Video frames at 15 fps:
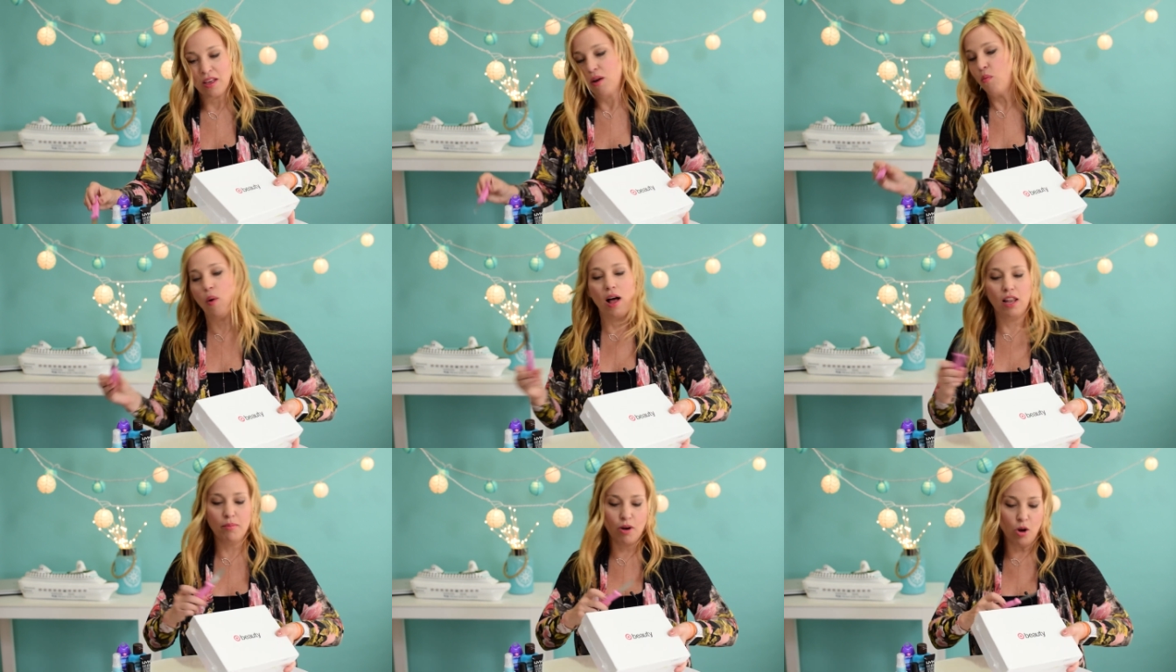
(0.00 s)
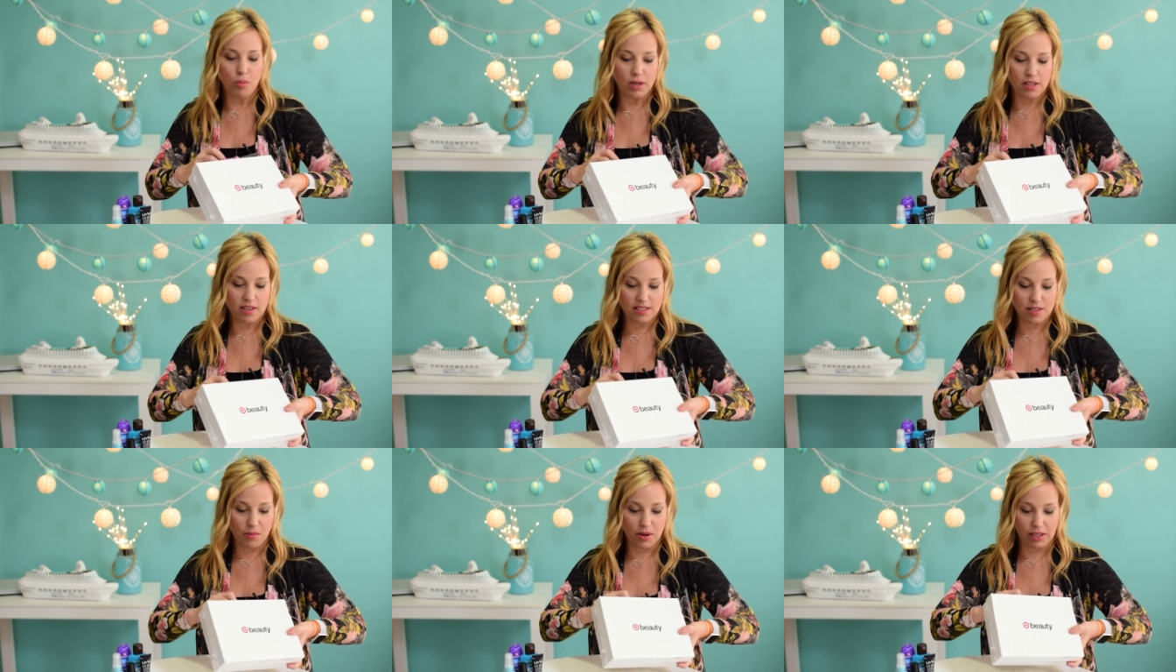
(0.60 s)
While I'm opening
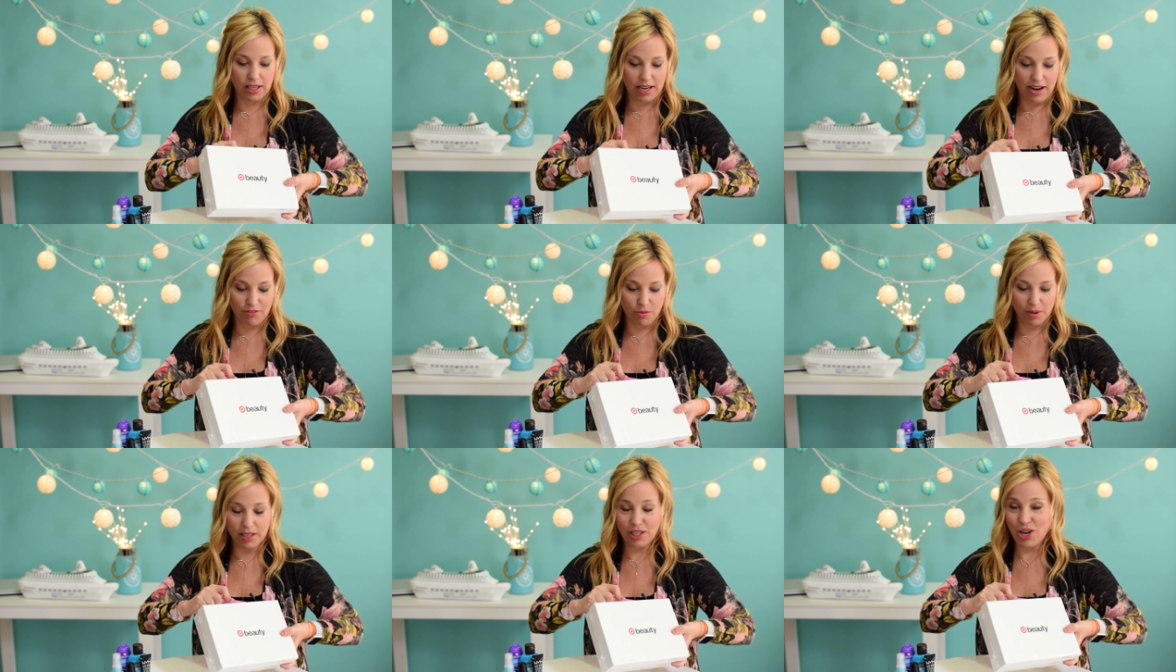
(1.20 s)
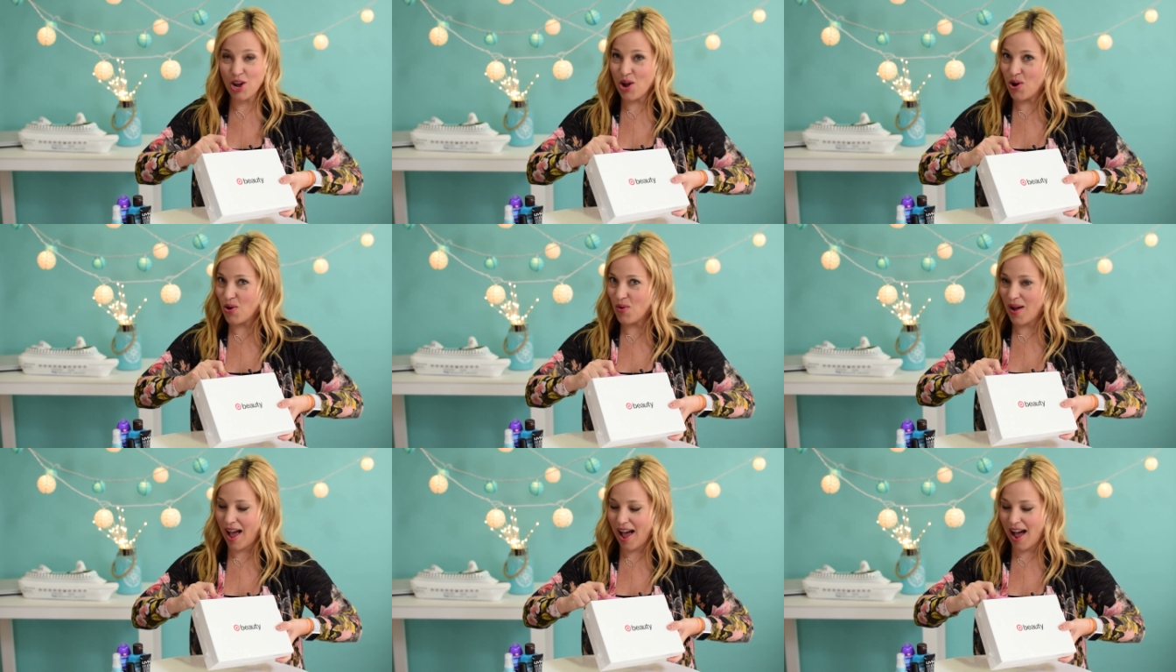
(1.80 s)
this, I wanna let everybody
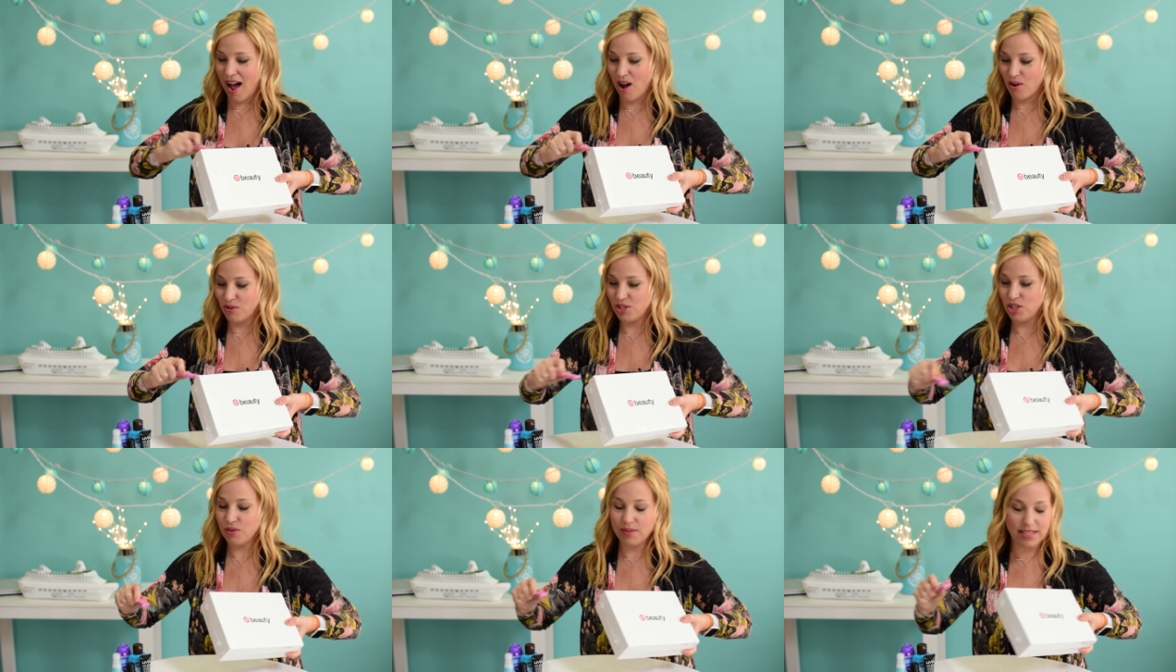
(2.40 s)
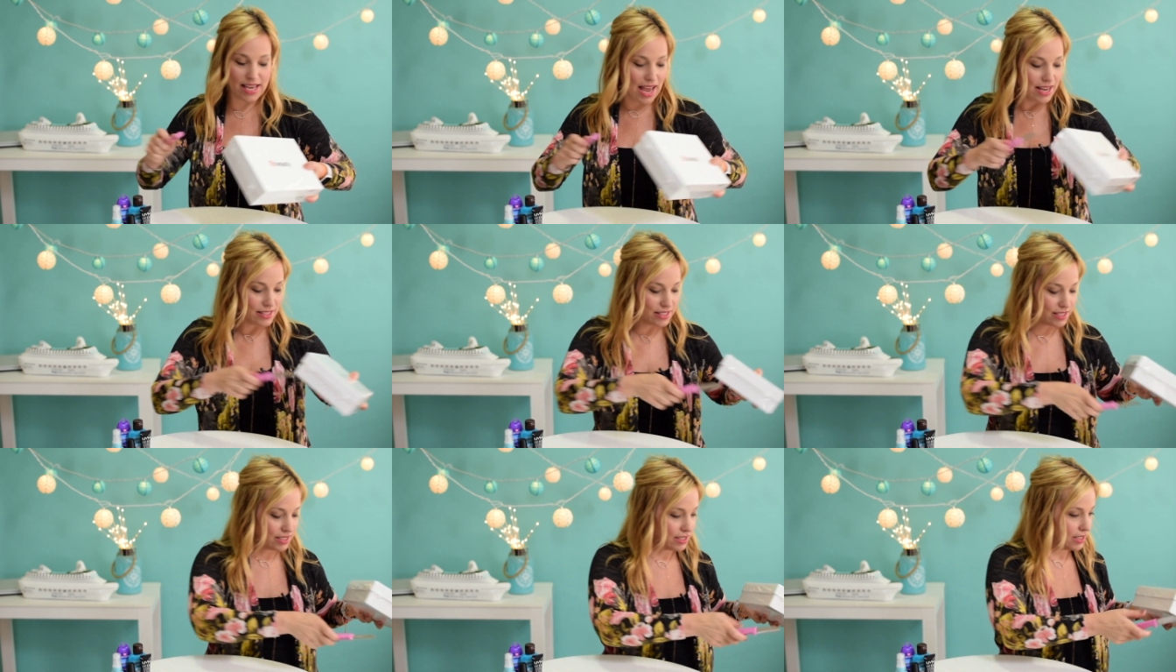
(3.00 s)
know how to
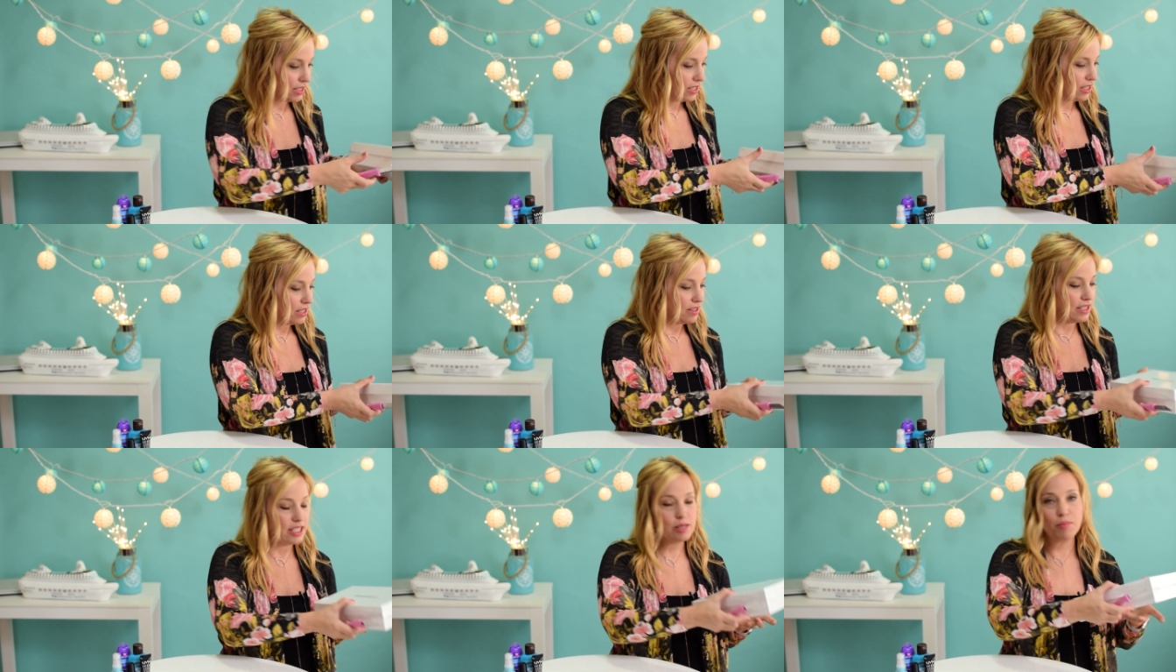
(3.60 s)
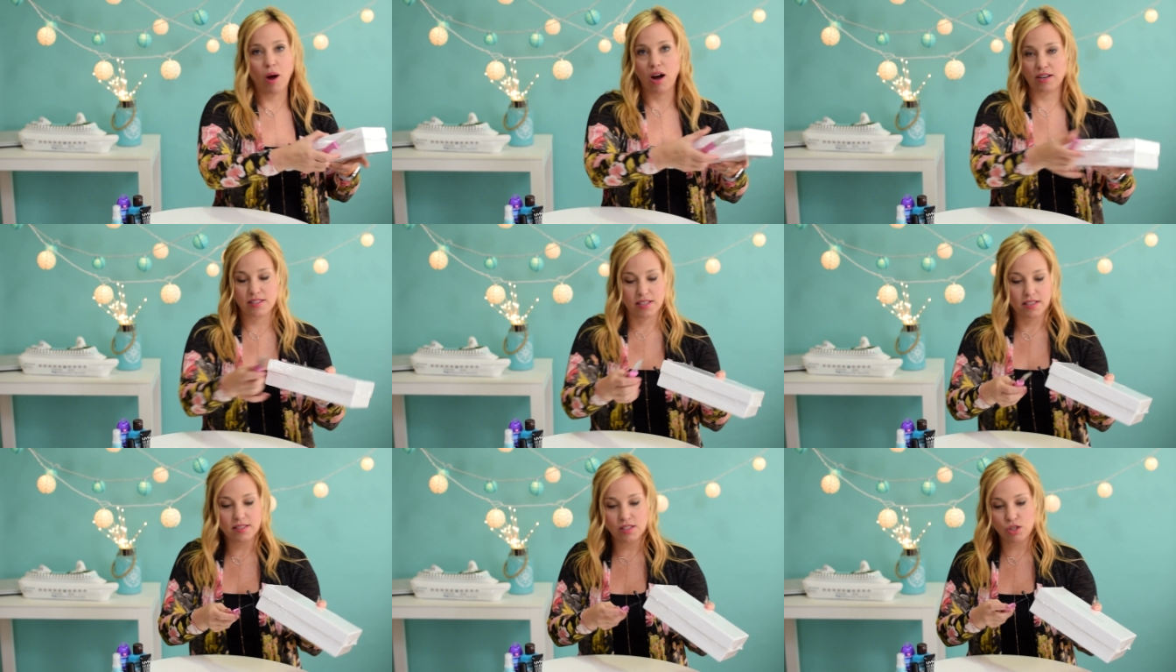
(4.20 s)
get these
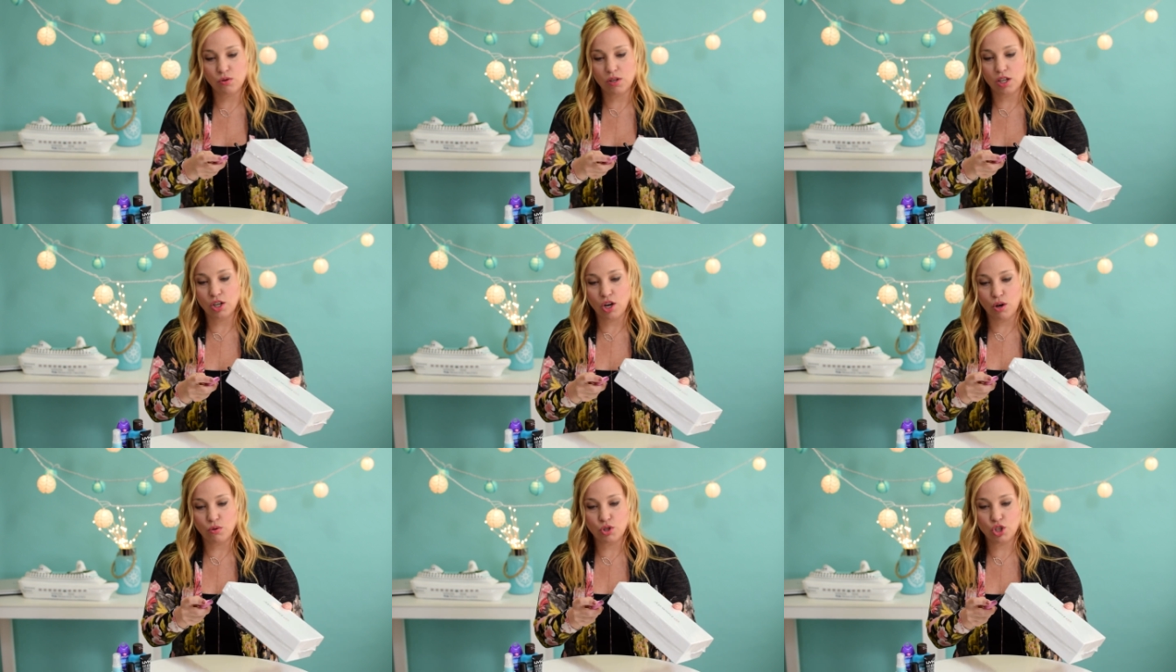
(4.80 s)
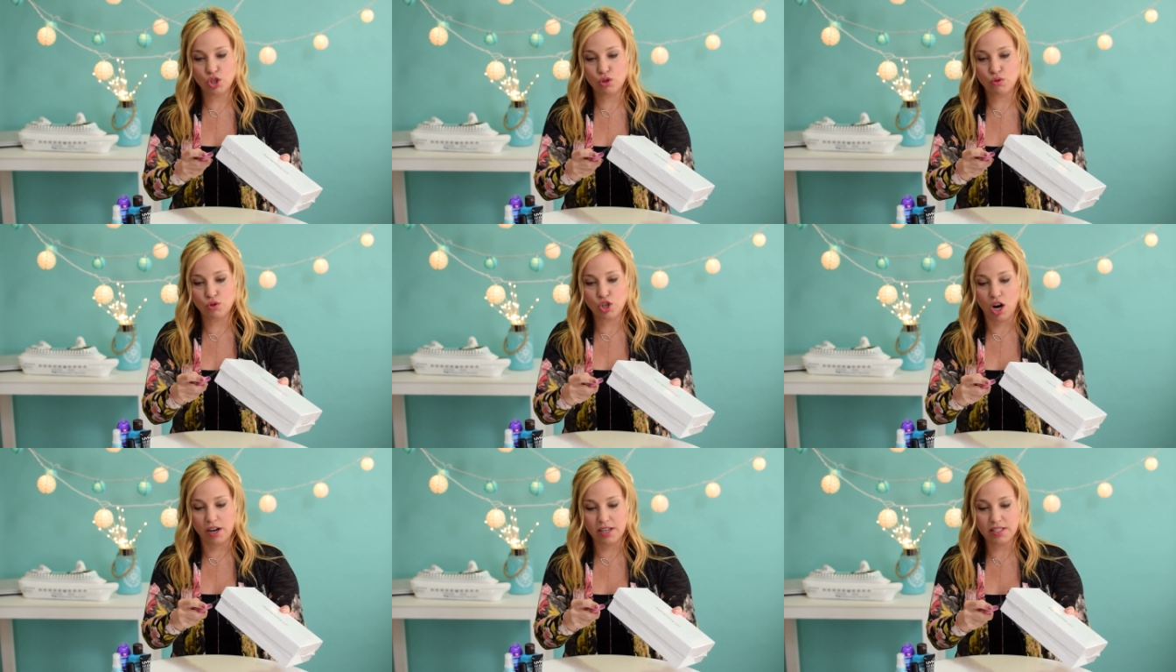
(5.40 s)
boxes. You can go to
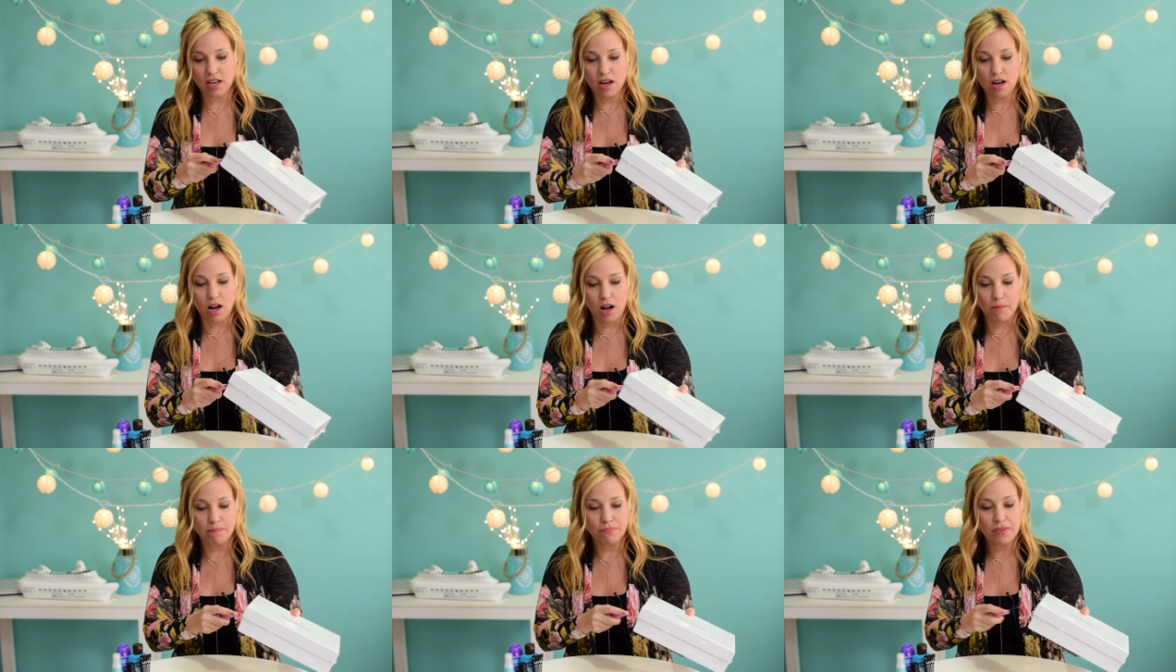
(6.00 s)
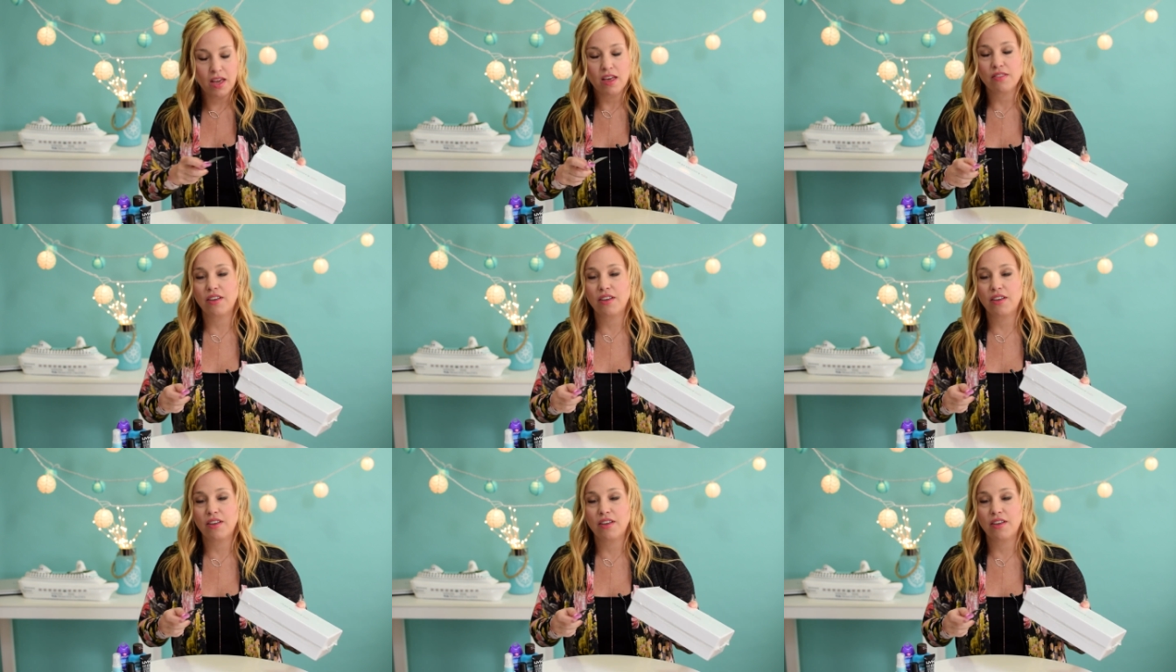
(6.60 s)
target.com.